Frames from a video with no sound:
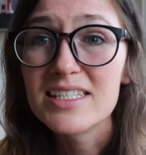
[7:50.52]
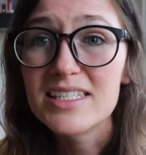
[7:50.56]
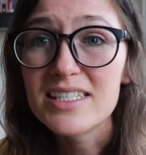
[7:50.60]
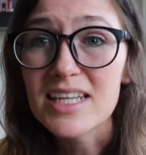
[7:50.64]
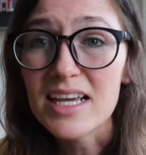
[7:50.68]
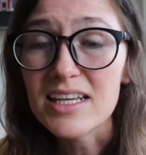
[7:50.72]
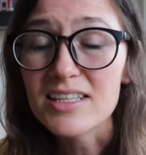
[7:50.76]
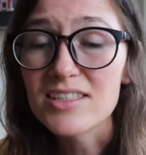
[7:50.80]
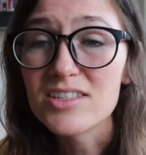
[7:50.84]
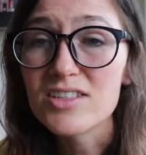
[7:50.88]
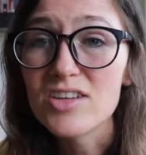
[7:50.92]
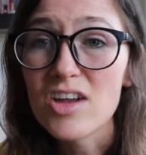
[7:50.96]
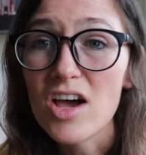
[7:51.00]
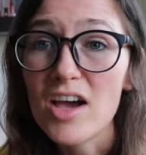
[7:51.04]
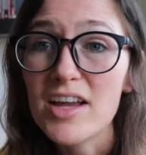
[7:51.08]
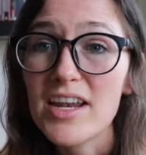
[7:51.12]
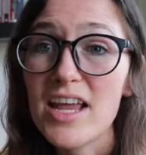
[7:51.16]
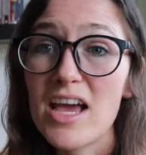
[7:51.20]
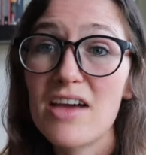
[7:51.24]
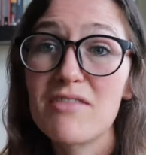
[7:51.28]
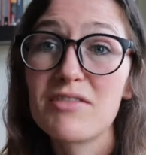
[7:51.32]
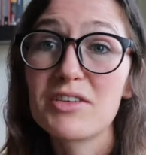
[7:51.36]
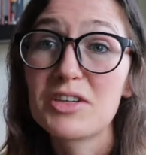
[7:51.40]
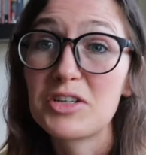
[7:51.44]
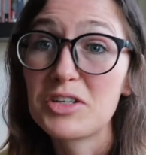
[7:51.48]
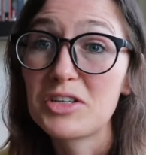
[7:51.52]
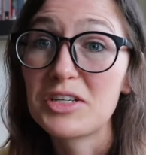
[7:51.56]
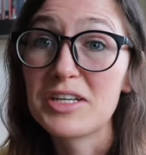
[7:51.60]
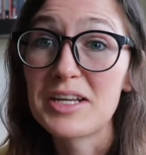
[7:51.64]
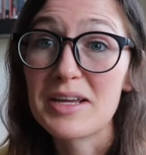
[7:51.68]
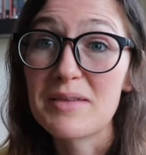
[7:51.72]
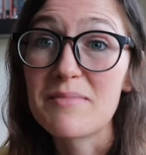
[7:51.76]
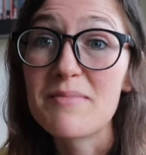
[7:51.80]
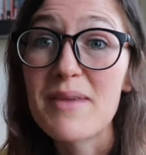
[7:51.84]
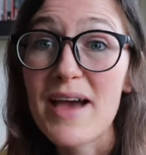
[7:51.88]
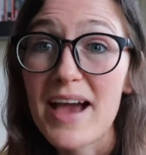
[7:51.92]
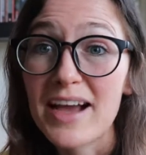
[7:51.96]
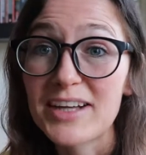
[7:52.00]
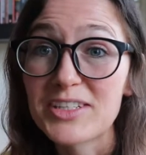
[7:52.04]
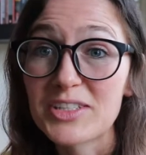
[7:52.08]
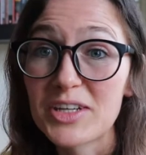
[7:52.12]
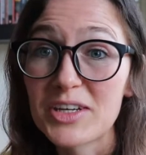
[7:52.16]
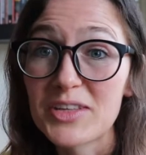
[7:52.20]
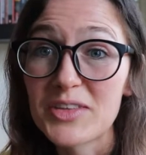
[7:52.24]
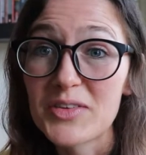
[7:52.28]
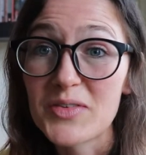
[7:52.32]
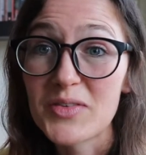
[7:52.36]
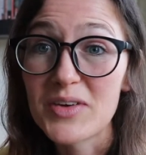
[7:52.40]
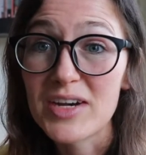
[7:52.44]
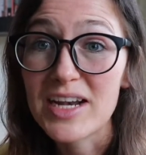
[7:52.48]
does not have a good impact
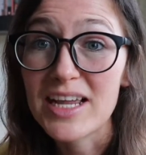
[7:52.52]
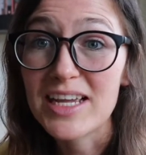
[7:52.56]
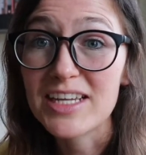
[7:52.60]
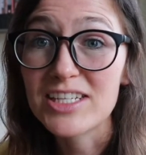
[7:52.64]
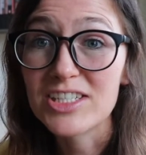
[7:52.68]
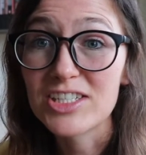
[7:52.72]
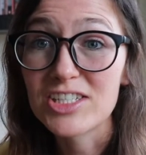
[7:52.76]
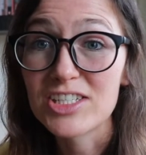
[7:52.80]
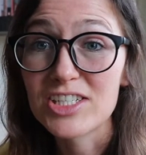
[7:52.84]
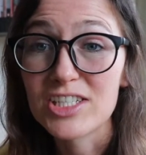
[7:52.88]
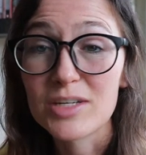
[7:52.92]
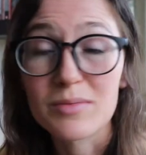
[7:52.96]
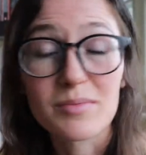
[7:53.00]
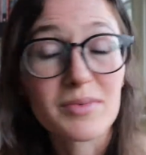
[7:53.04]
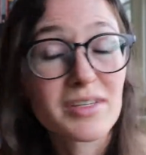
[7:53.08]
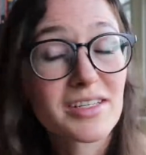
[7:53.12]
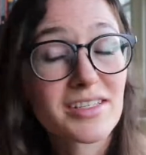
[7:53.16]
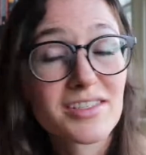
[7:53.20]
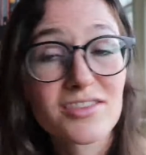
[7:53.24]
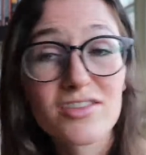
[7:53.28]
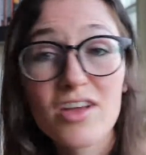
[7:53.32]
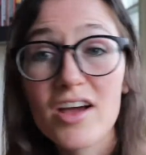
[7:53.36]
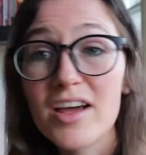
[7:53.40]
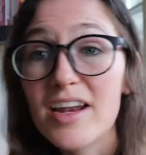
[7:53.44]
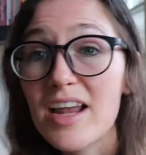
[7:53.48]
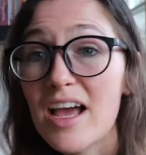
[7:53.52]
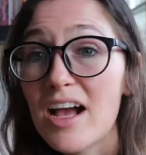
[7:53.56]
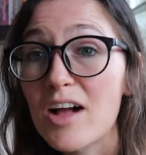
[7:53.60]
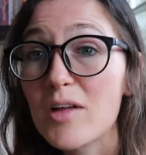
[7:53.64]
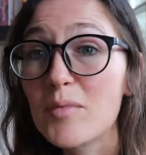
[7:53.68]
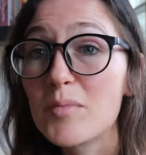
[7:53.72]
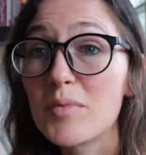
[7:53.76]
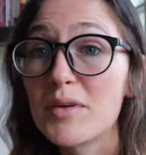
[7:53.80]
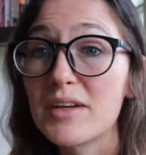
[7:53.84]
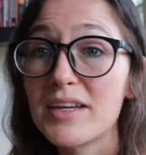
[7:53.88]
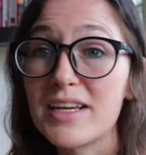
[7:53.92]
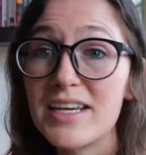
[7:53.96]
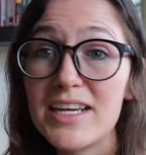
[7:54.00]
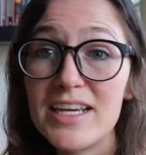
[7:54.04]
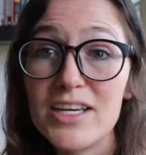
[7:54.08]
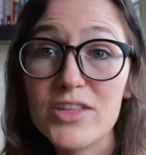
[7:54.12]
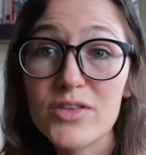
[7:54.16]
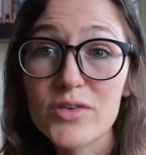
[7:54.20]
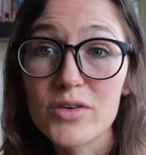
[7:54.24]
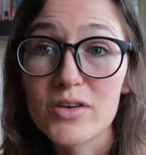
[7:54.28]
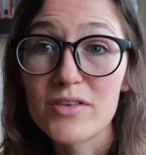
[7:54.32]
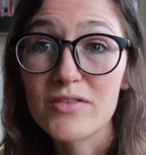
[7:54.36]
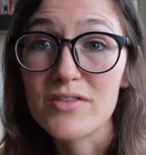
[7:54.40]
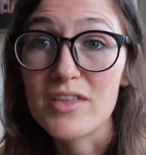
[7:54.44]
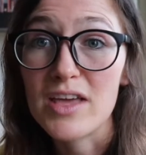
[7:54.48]
on the relationship. It is not helping
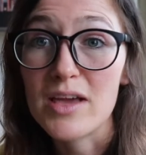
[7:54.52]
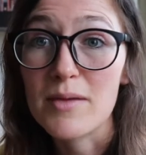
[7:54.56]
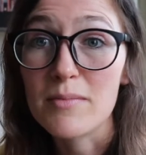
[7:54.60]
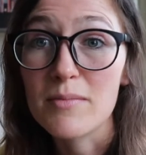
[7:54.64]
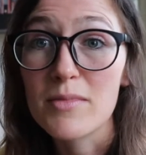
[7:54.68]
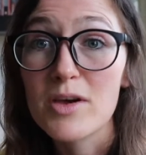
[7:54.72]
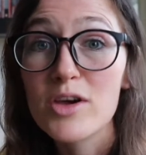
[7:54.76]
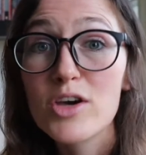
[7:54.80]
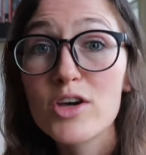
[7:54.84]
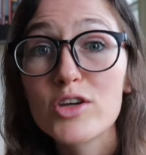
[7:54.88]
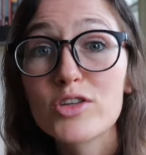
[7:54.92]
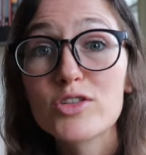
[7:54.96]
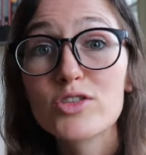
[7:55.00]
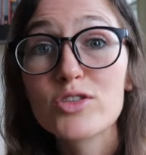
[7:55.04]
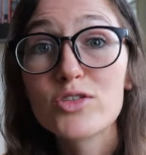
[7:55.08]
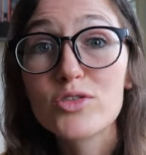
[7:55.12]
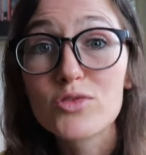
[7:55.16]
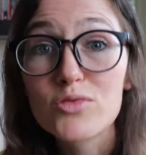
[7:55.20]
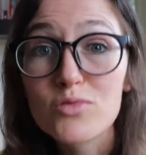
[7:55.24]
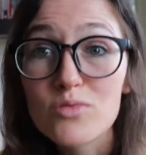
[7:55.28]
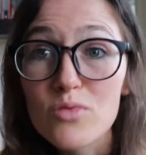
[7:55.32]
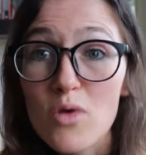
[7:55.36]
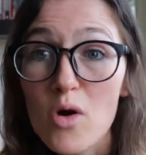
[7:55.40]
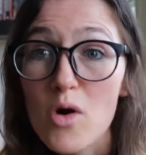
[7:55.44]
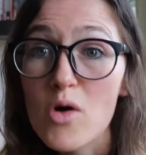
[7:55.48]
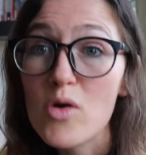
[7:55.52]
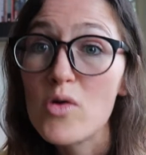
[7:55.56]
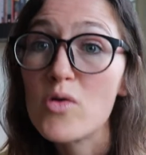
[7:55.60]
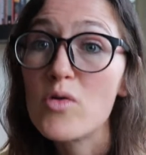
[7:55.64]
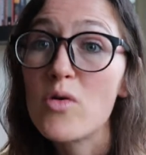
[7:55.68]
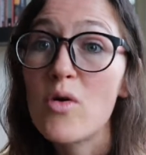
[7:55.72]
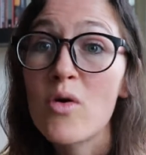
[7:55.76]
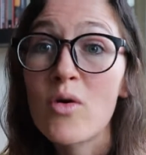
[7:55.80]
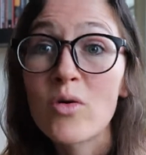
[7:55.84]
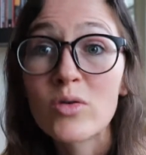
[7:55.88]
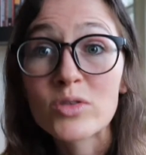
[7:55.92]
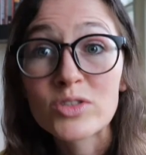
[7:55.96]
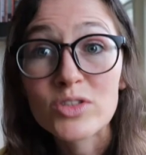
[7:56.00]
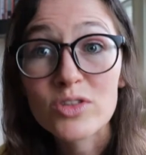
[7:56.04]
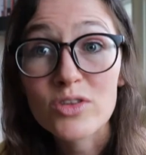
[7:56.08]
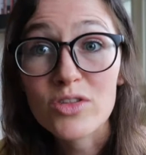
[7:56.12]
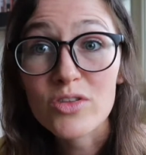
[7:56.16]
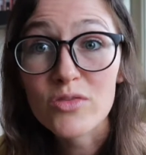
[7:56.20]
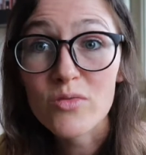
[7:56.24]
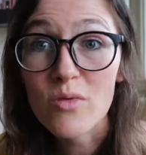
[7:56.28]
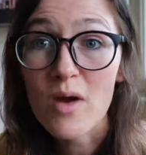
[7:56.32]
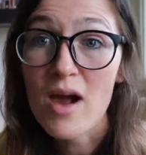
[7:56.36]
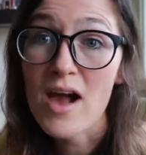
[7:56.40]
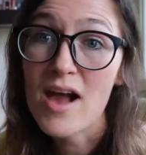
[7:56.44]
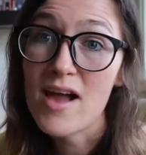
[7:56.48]
either of them to grow or to
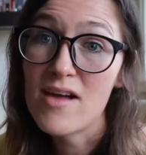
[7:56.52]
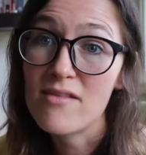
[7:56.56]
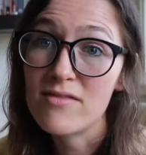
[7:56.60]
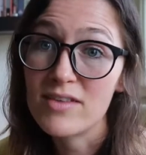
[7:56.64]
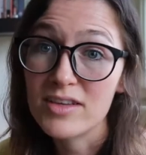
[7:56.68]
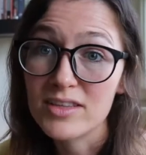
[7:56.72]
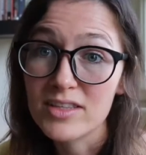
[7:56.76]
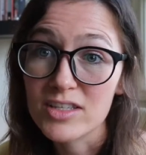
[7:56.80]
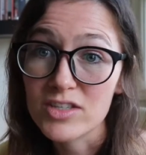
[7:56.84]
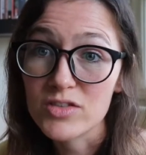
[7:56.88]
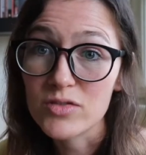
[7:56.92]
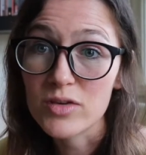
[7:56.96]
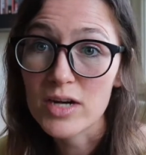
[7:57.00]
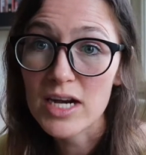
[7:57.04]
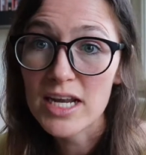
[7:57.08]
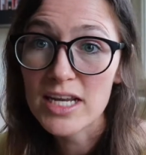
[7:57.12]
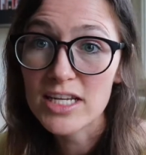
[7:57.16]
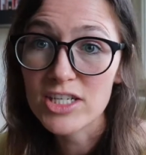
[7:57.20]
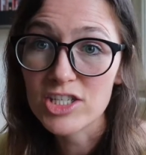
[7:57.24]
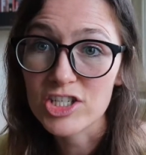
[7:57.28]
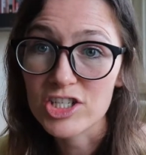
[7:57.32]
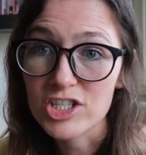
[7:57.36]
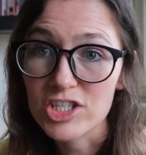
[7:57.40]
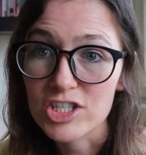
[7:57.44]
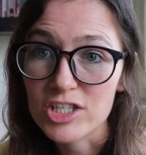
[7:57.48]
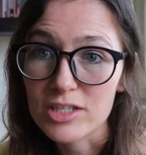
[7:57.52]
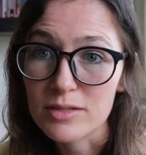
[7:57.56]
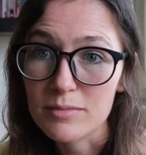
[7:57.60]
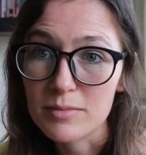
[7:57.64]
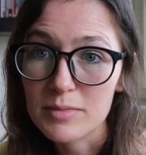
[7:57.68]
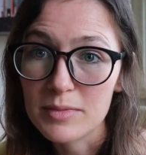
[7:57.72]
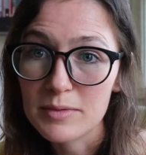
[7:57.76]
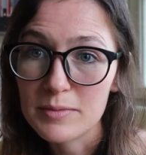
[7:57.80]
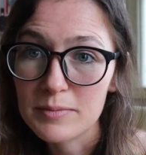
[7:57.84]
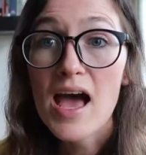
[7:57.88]
thrive in this relationship.